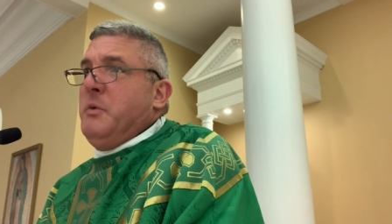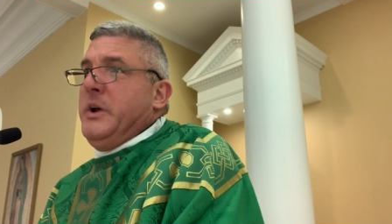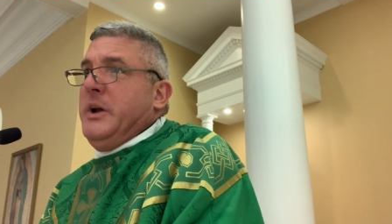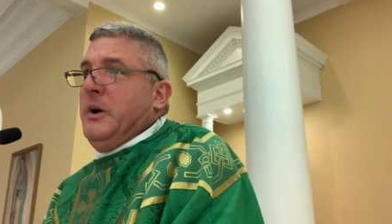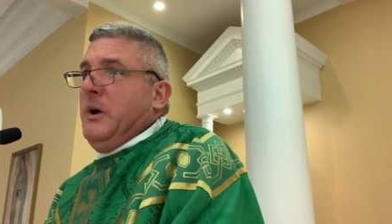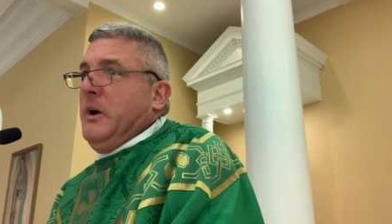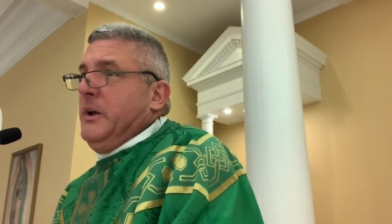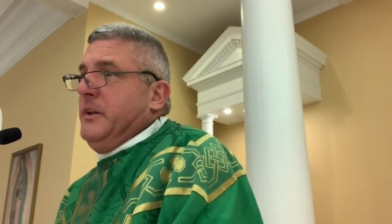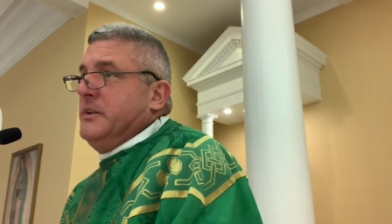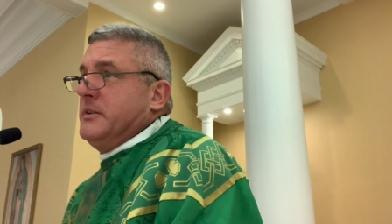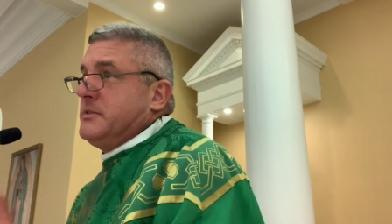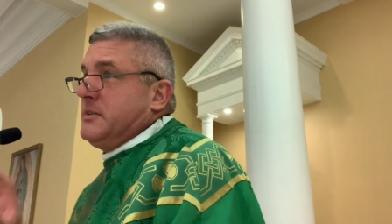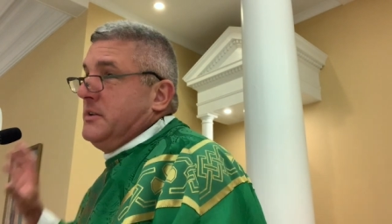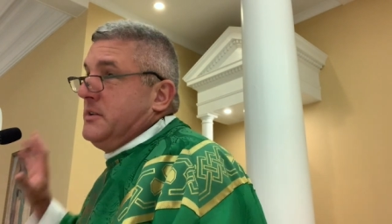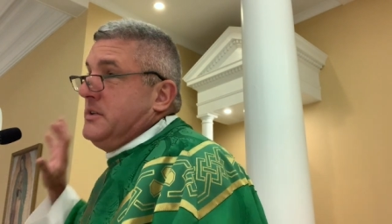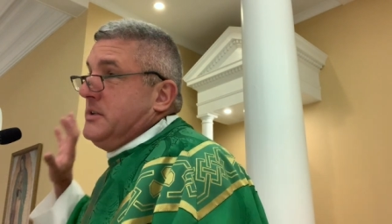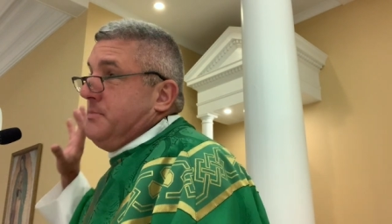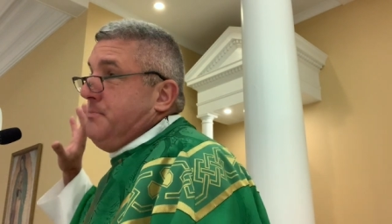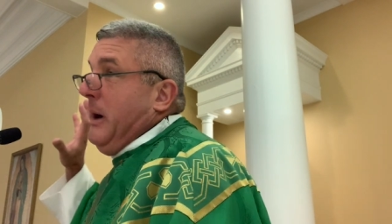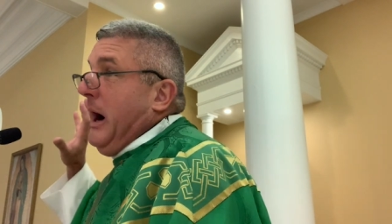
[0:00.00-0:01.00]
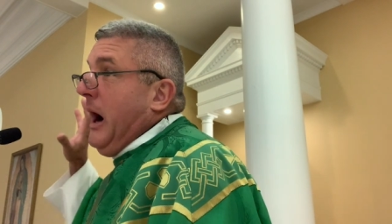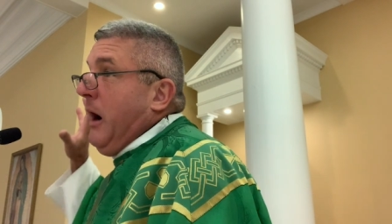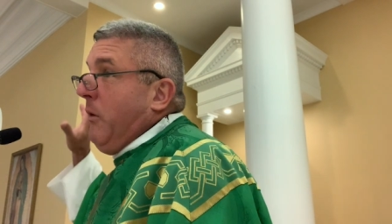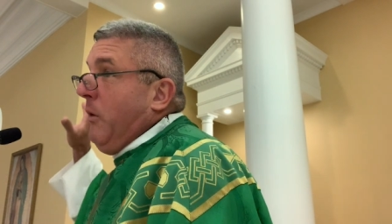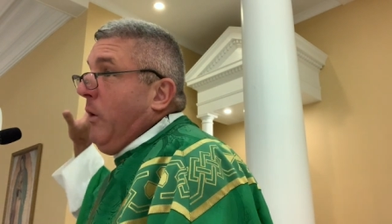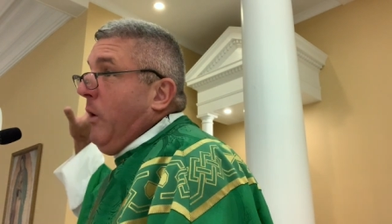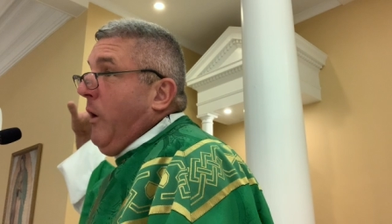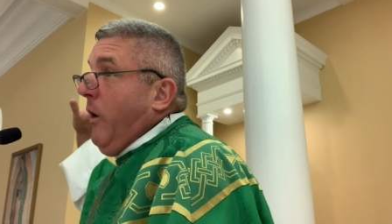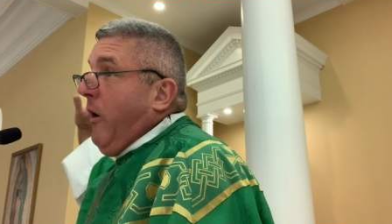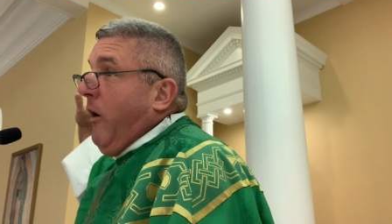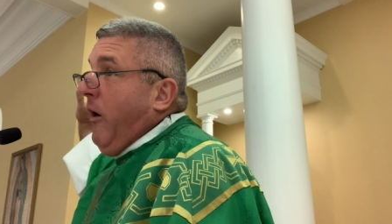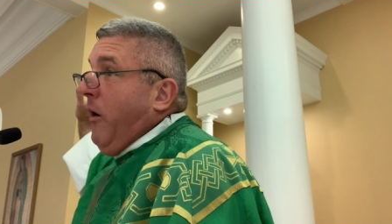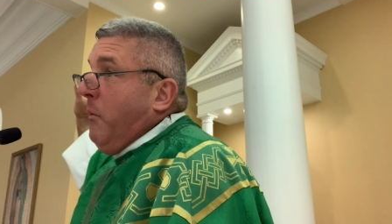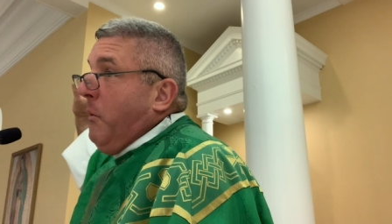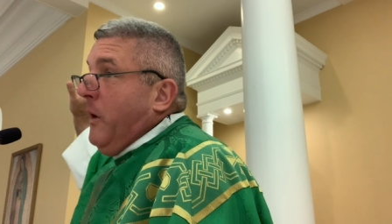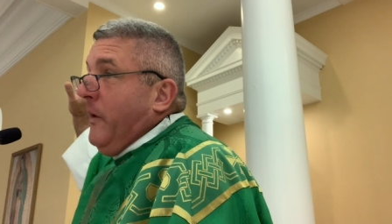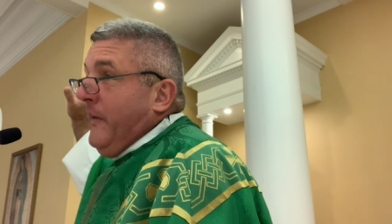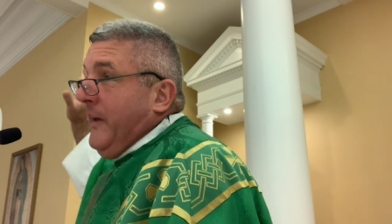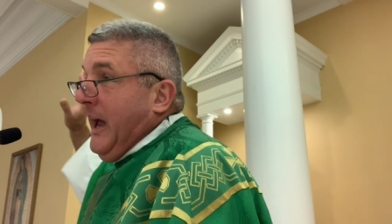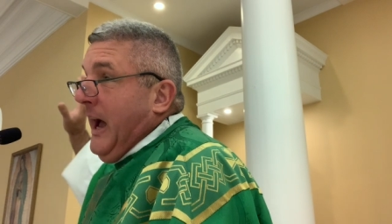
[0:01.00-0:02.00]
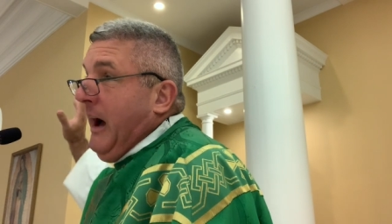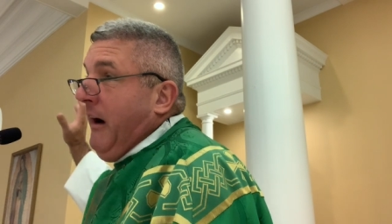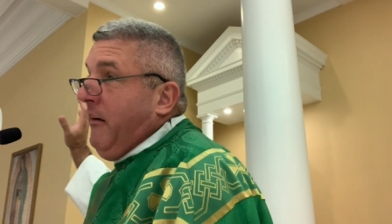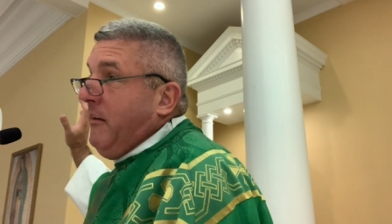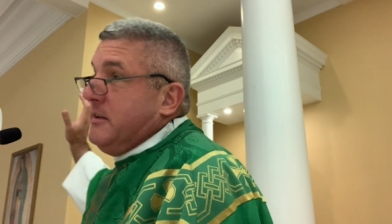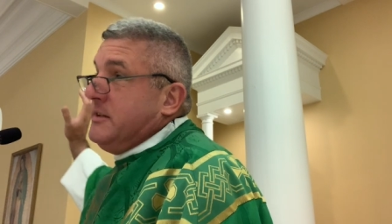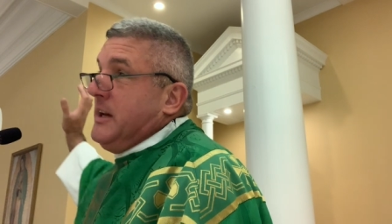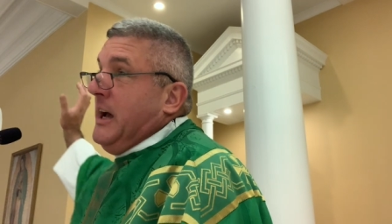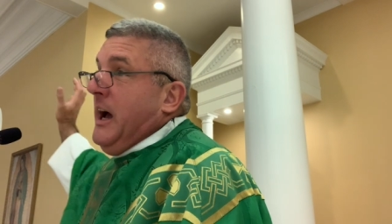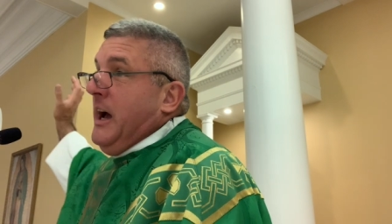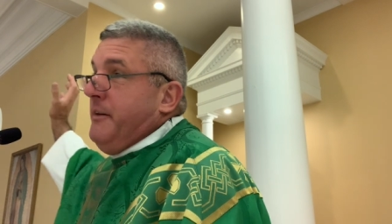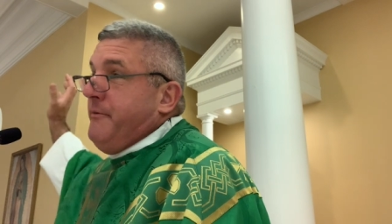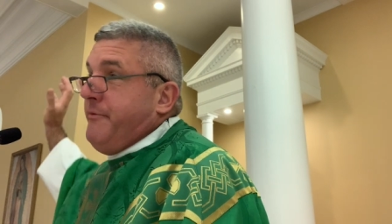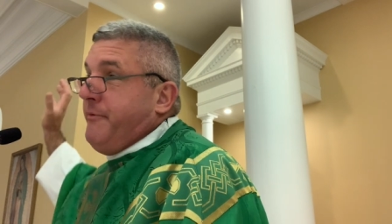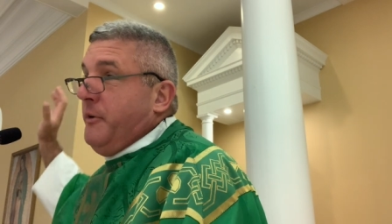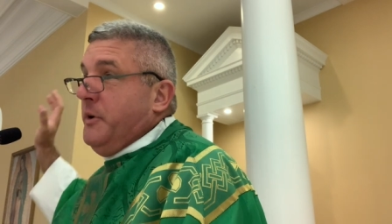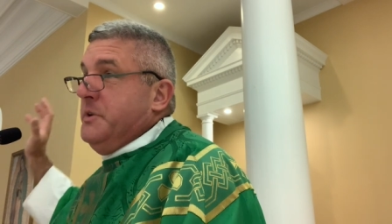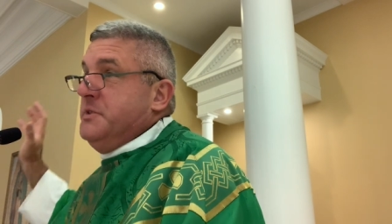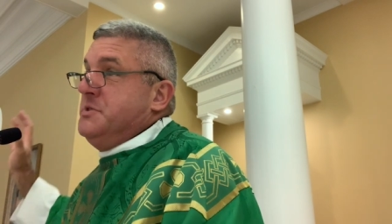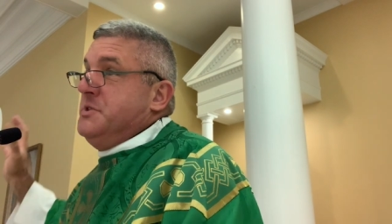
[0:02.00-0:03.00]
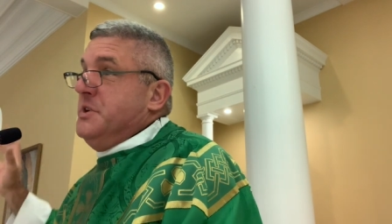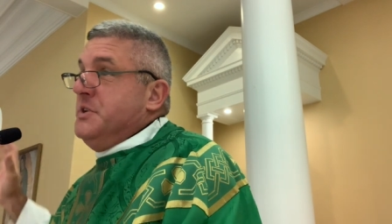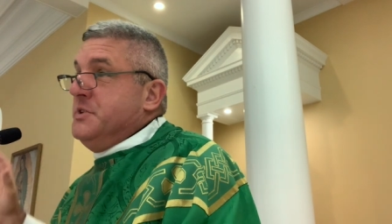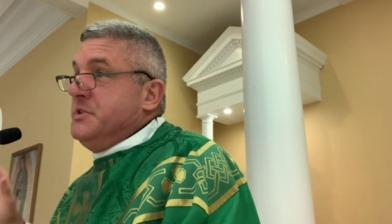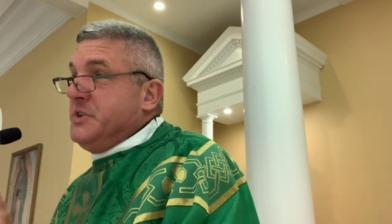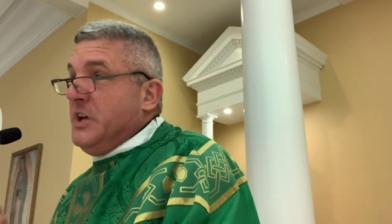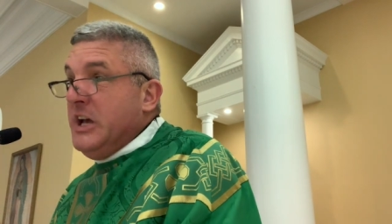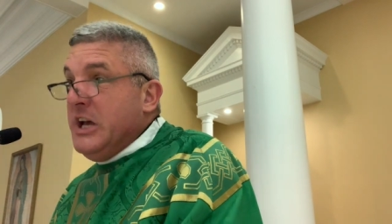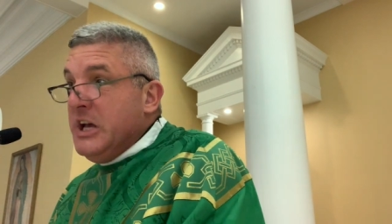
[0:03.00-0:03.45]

We are in this like spiral arm on the outside fringes,